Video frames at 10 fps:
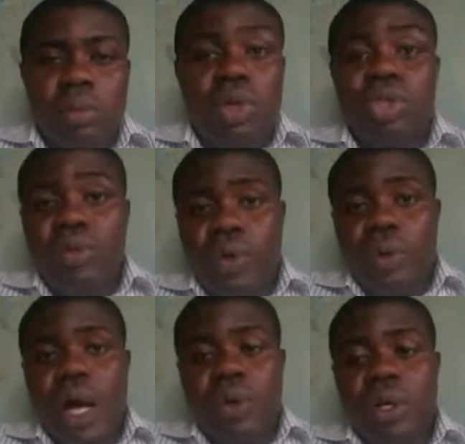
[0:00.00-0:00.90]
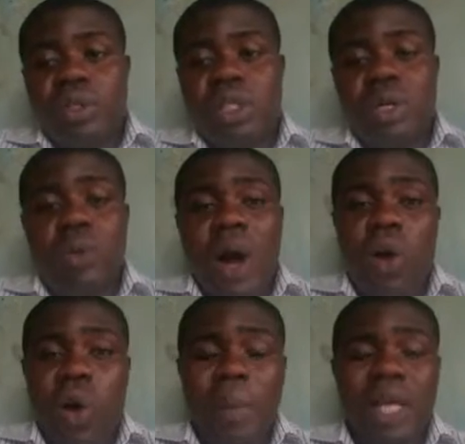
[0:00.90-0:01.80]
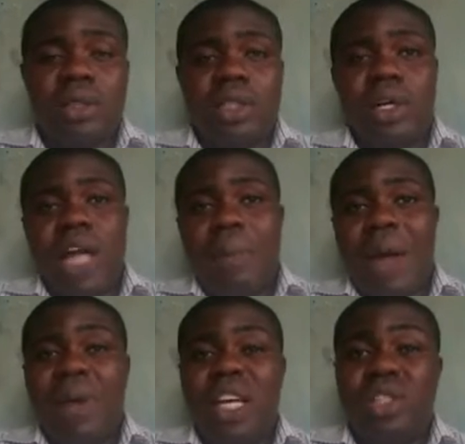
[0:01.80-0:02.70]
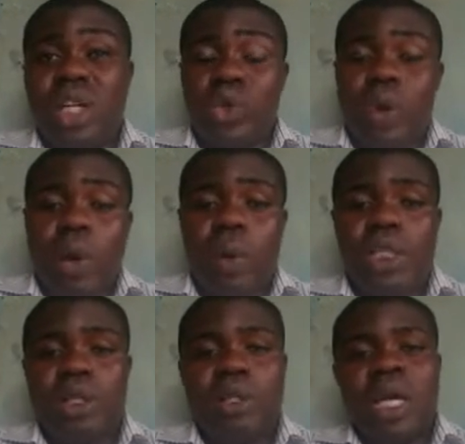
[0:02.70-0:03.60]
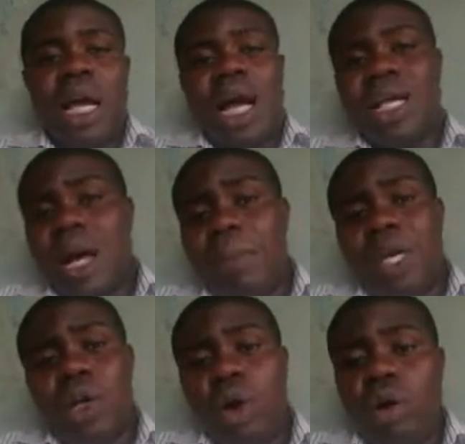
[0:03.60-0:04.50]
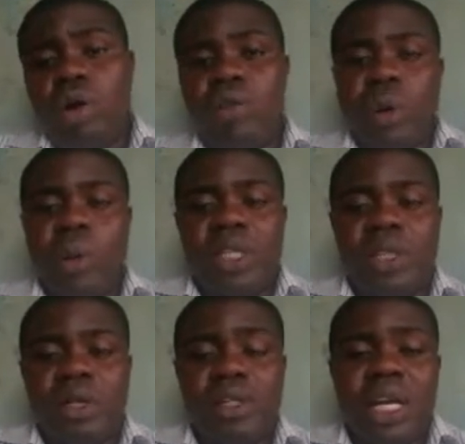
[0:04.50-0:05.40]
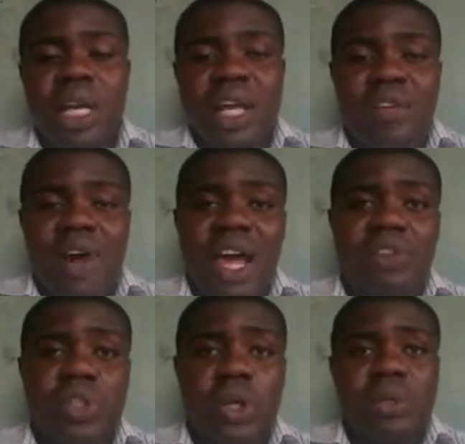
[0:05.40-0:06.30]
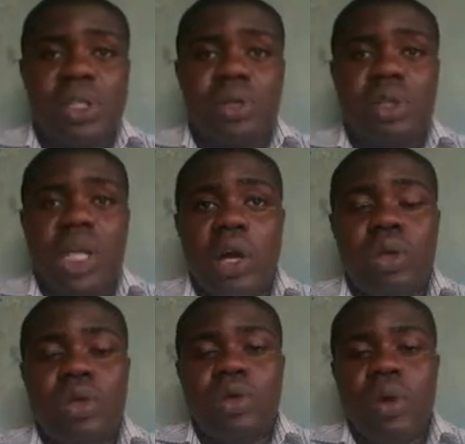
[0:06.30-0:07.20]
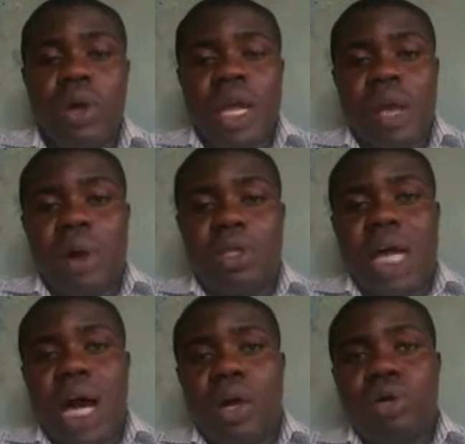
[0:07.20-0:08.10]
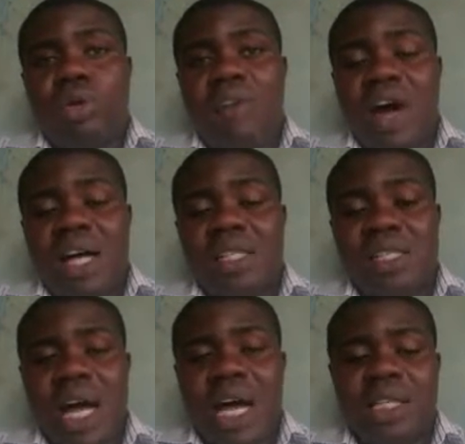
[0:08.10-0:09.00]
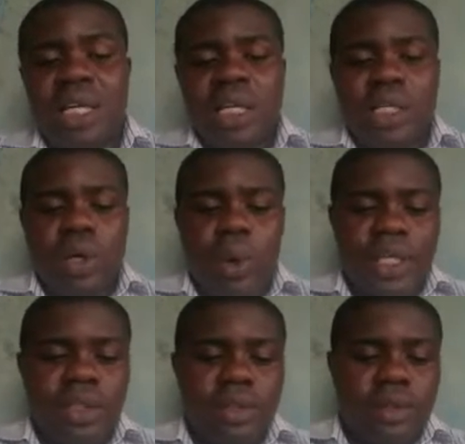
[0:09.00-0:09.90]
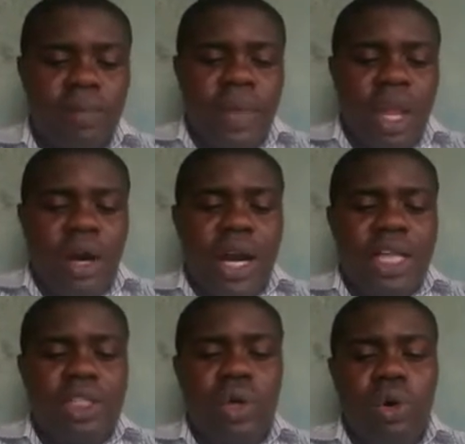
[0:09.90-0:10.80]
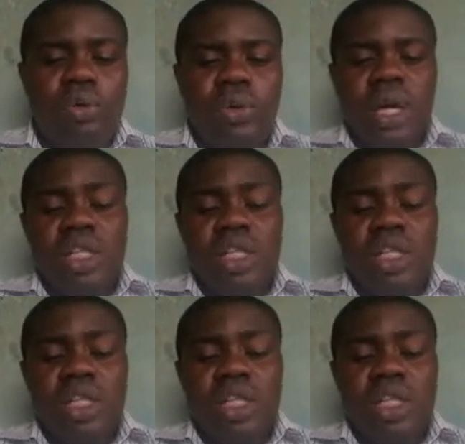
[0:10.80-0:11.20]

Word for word: most of you are going to see one comment or the other. It might be in just one question and it can be in all of your questions if I have something to tell you about how you have answered the question. All right, so